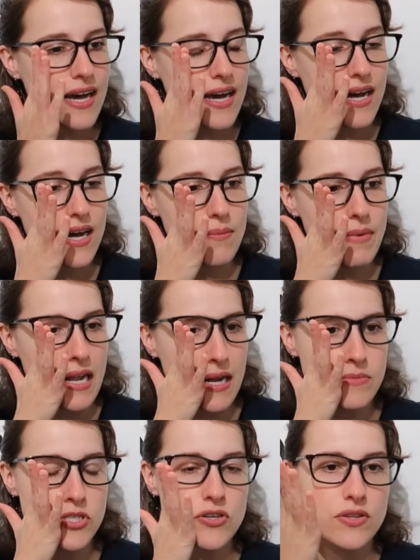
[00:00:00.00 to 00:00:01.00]
Um, and
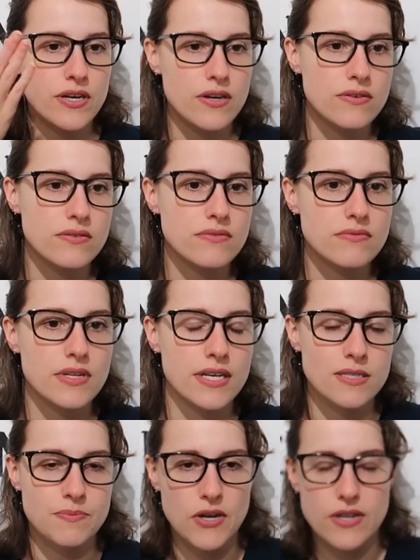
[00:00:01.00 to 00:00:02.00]
I'm sure they're
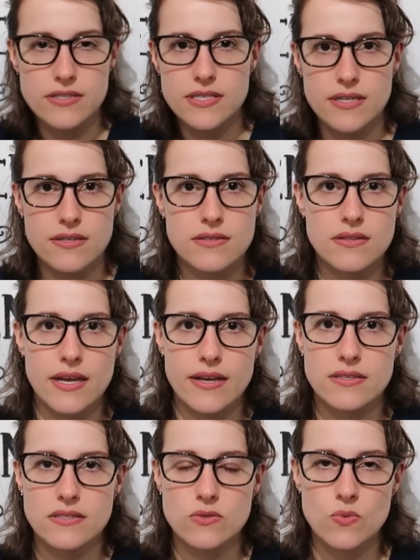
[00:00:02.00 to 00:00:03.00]
experiencing
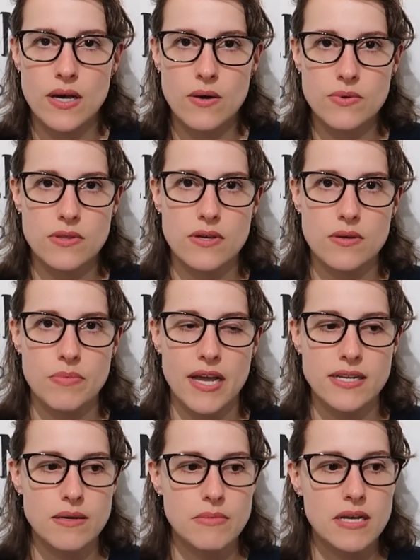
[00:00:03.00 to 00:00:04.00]
delays as well with the
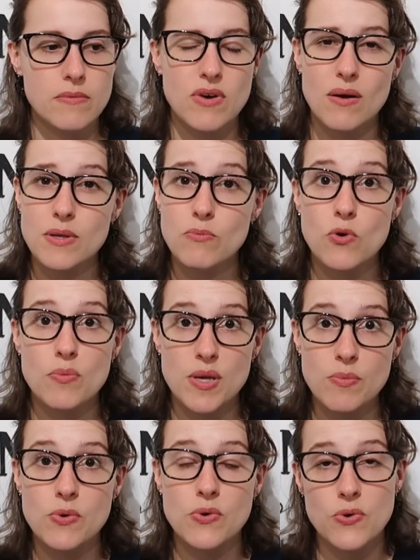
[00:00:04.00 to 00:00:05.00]
pandemic and probably more
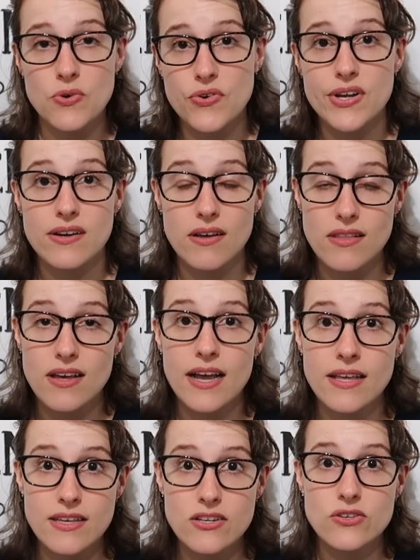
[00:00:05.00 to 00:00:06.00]
people ordering
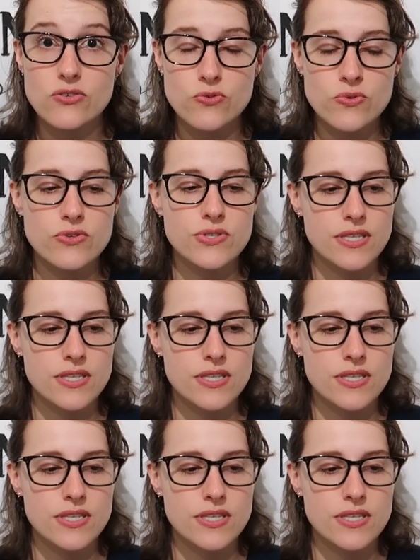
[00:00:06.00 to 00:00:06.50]
online than usual.